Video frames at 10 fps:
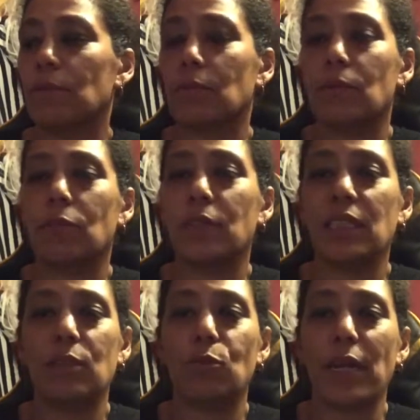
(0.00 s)

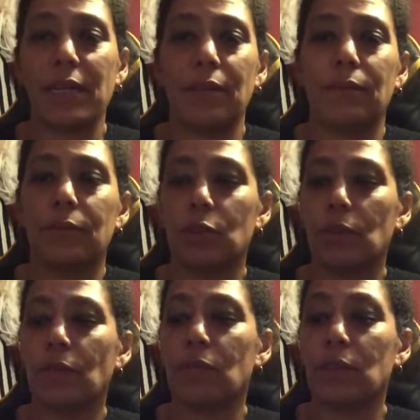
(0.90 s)
read red, so
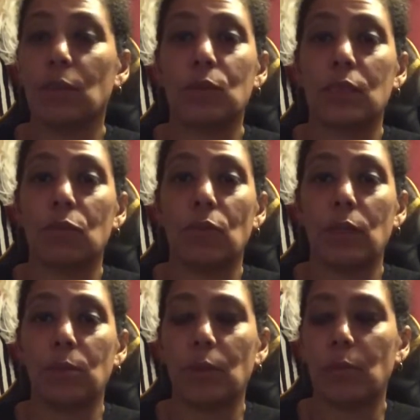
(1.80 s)
if everything was in red
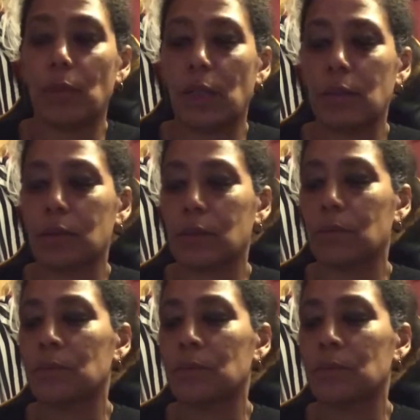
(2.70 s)
it'd be brilliant,